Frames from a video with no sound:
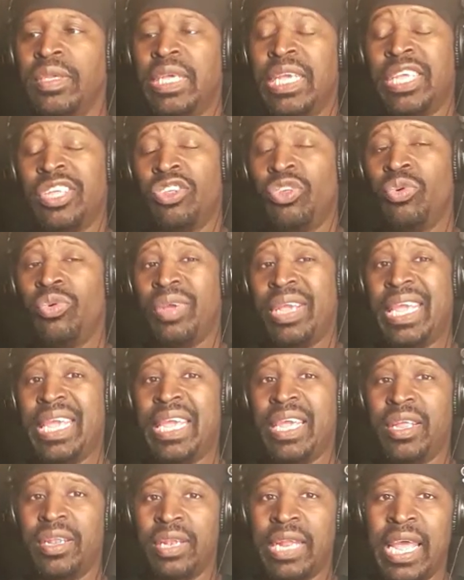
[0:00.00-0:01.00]
And you
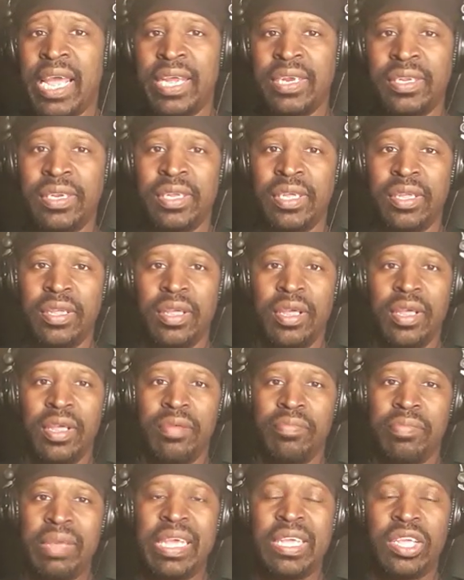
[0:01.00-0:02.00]
headlining it,
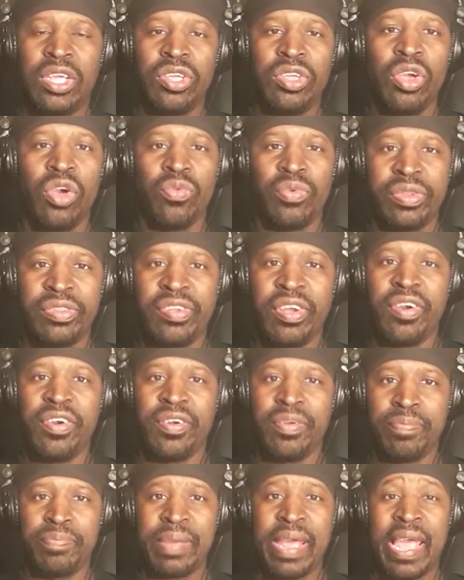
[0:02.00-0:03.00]
making your
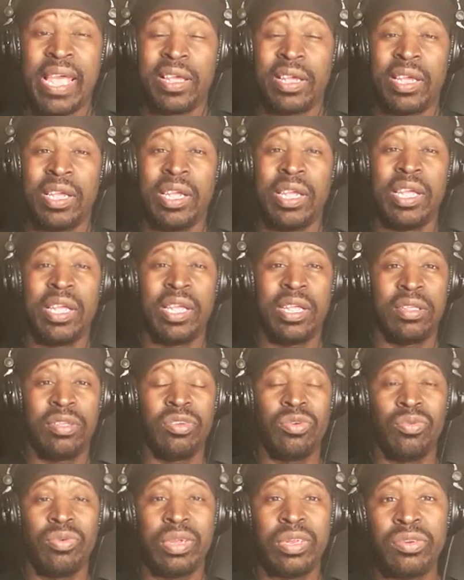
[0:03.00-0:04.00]
return back, and
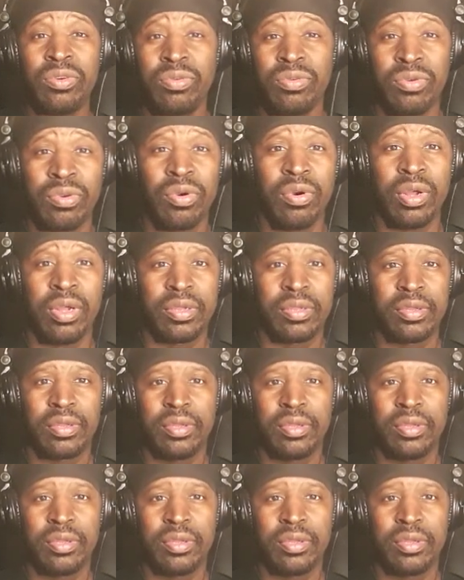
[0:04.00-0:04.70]
you in New York.